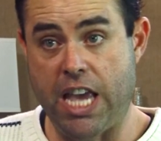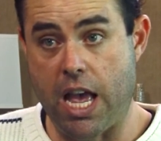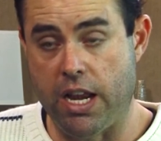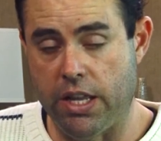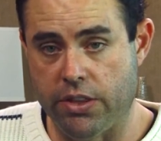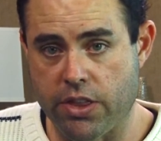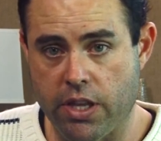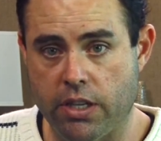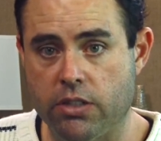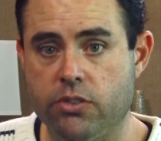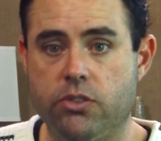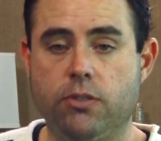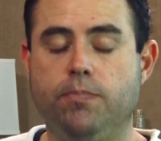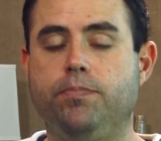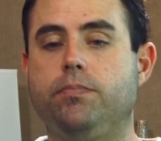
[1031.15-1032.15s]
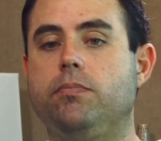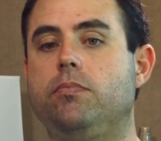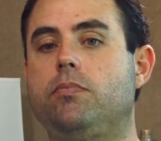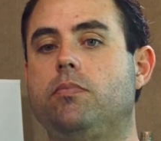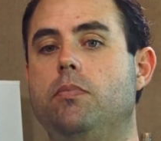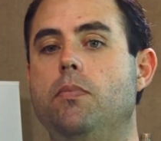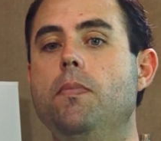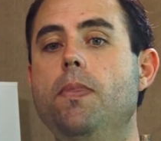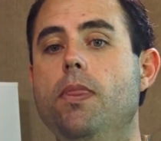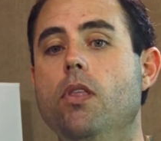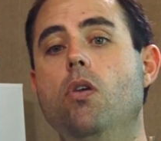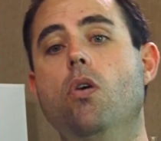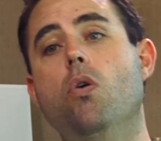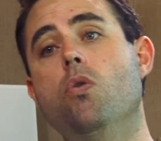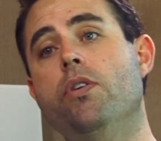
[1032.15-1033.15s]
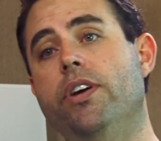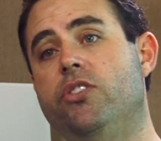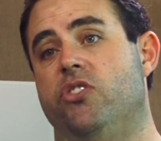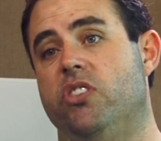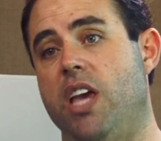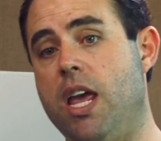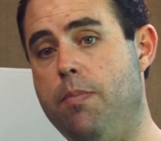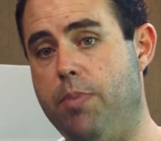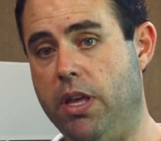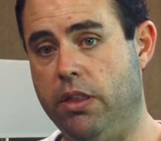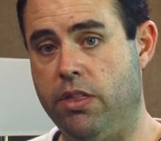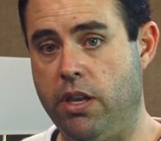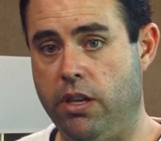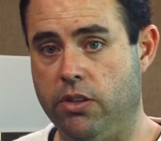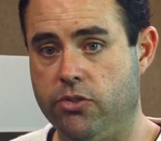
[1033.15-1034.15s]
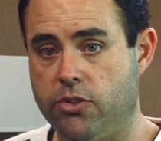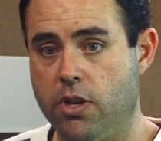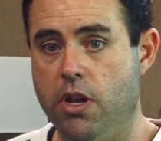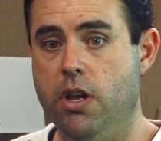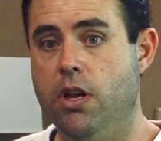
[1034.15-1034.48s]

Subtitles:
getting things, or escaping things.